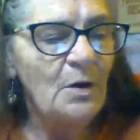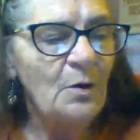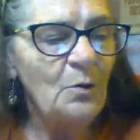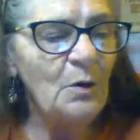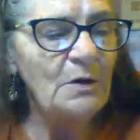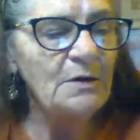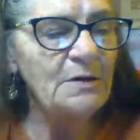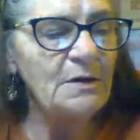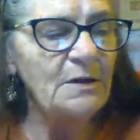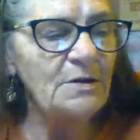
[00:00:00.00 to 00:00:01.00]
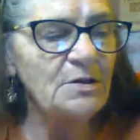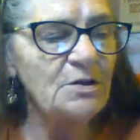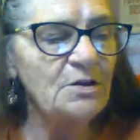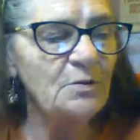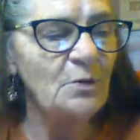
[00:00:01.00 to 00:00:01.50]
What a
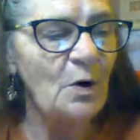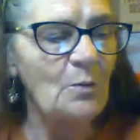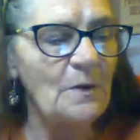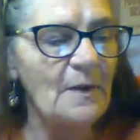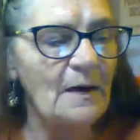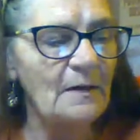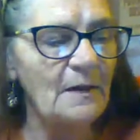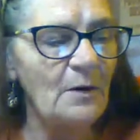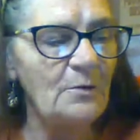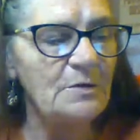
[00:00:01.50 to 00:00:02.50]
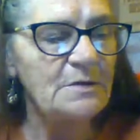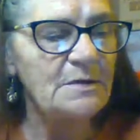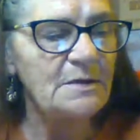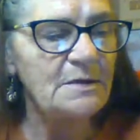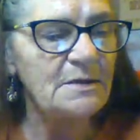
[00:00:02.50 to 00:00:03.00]
delicious aroma that low
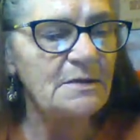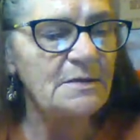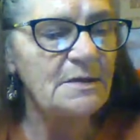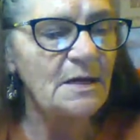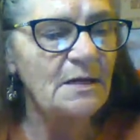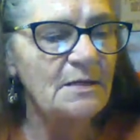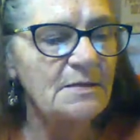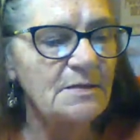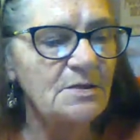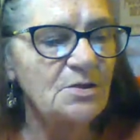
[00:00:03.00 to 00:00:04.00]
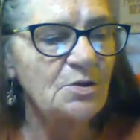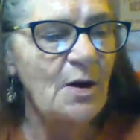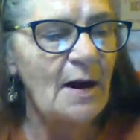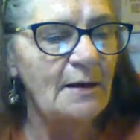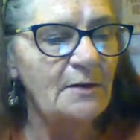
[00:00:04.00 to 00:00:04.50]
descending sun is
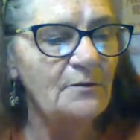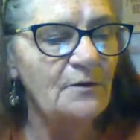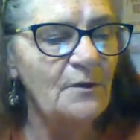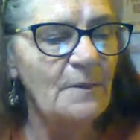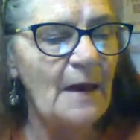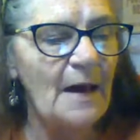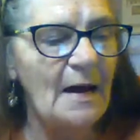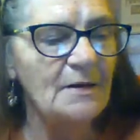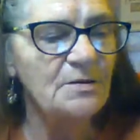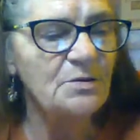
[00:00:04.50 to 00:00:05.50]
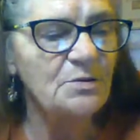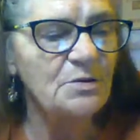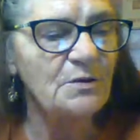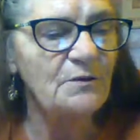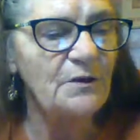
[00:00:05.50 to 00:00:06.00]
extracting from the asters
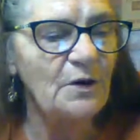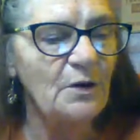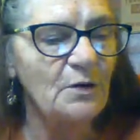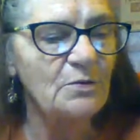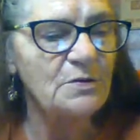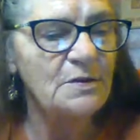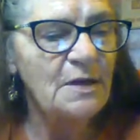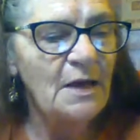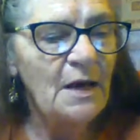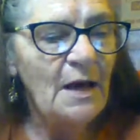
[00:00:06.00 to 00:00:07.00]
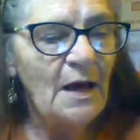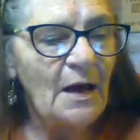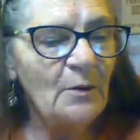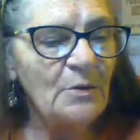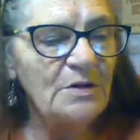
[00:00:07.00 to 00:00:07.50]
and ferns.
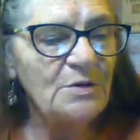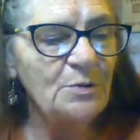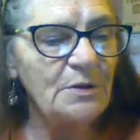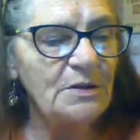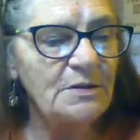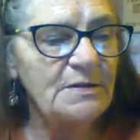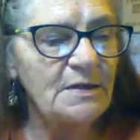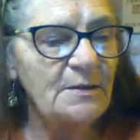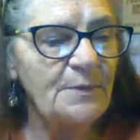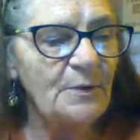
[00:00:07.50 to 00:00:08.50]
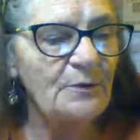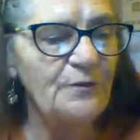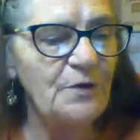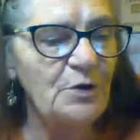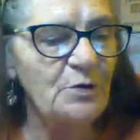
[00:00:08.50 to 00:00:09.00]
I wish we could see
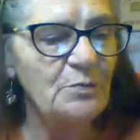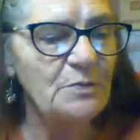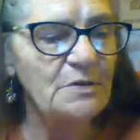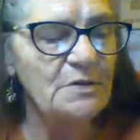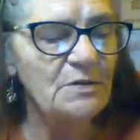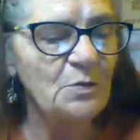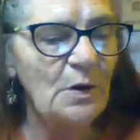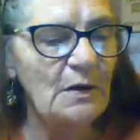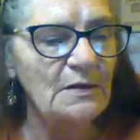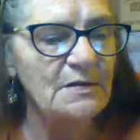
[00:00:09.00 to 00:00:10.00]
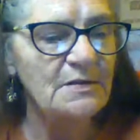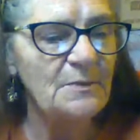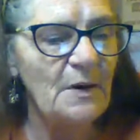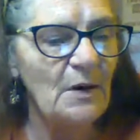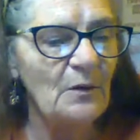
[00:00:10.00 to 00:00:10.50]
perfumes as well as
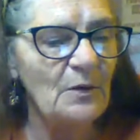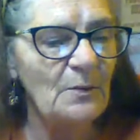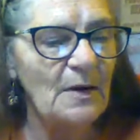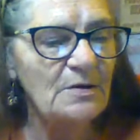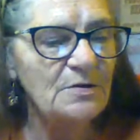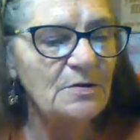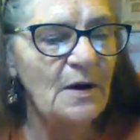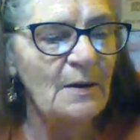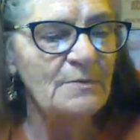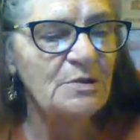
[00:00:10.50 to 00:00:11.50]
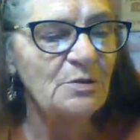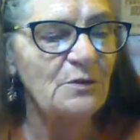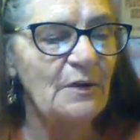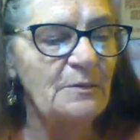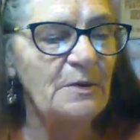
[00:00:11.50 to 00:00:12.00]
smell them. I'm sure
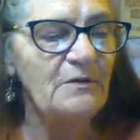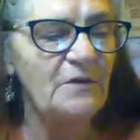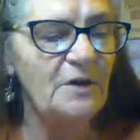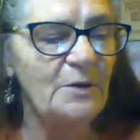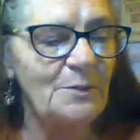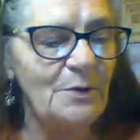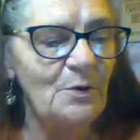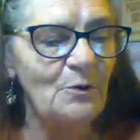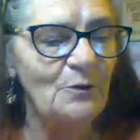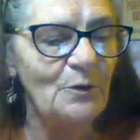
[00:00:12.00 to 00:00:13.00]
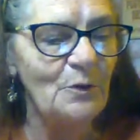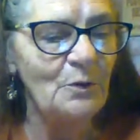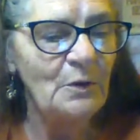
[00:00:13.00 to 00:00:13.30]
they'd be very beautiful."